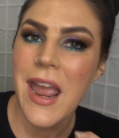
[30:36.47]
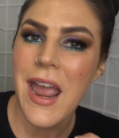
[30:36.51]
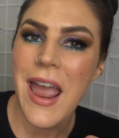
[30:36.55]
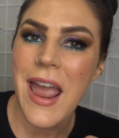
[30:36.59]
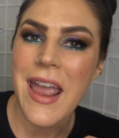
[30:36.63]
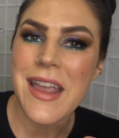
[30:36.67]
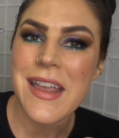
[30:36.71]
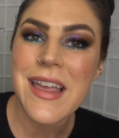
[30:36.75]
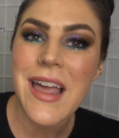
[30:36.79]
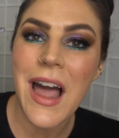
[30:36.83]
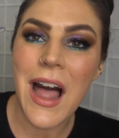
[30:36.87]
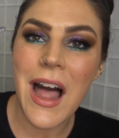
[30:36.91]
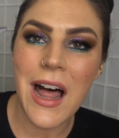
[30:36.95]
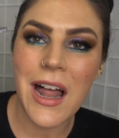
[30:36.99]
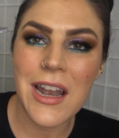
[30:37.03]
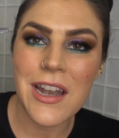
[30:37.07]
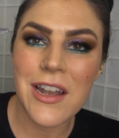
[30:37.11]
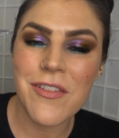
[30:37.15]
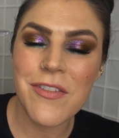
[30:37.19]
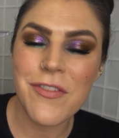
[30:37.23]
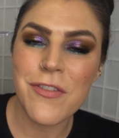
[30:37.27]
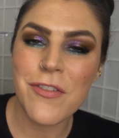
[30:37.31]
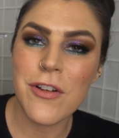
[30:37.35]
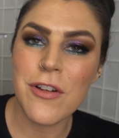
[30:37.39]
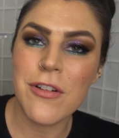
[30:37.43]
a
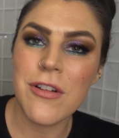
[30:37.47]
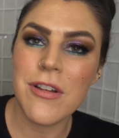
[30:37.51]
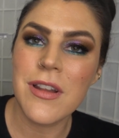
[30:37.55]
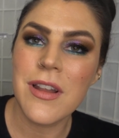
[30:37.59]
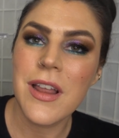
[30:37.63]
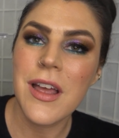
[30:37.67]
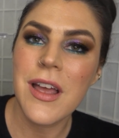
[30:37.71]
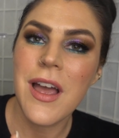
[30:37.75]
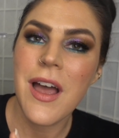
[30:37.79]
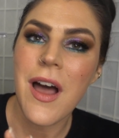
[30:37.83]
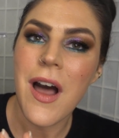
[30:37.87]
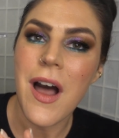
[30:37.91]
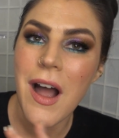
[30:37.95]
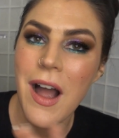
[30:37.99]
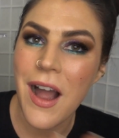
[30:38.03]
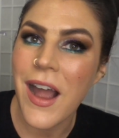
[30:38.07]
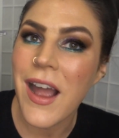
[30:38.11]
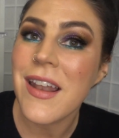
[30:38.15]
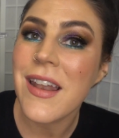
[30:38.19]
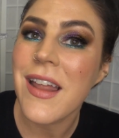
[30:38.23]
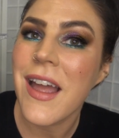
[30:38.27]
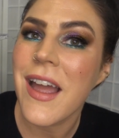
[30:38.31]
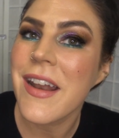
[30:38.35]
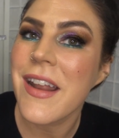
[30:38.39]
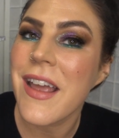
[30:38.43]
colorful
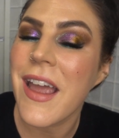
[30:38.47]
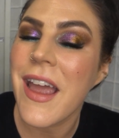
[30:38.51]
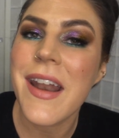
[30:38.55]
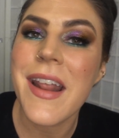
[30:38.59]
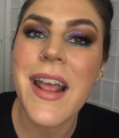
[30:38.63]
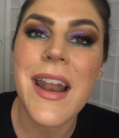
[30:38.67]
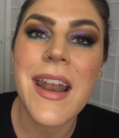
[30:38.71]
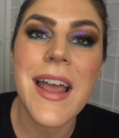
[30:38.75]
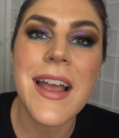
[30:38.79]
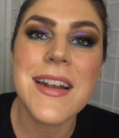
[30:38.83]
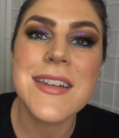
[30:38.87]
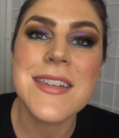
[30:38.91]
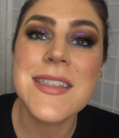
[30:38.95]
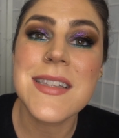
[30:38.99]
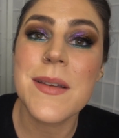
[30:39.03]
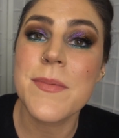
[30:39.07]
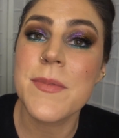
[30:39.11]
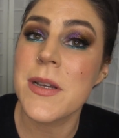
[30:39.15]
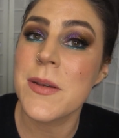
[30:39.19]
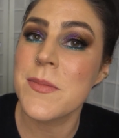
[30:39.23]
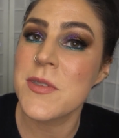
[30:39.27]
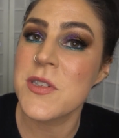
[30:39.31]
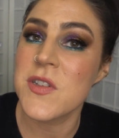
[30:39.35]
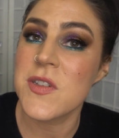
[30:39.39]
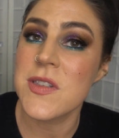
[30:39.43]
eyeliner and I like to
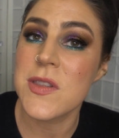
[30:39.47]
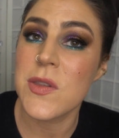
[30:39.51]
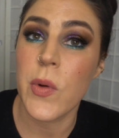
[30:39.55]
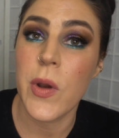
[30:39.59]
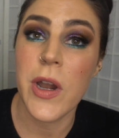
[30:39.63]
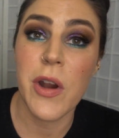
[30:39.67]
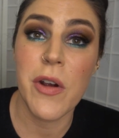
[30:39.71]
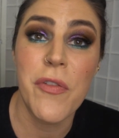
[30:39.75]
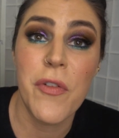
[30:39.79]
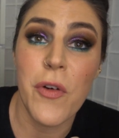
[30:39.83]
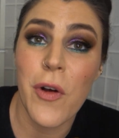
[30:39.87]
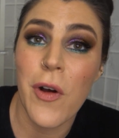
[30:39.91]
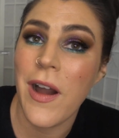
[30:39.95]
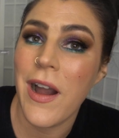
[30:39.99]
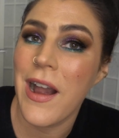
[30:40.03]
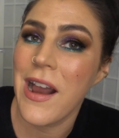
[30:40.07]
sometimes use three or four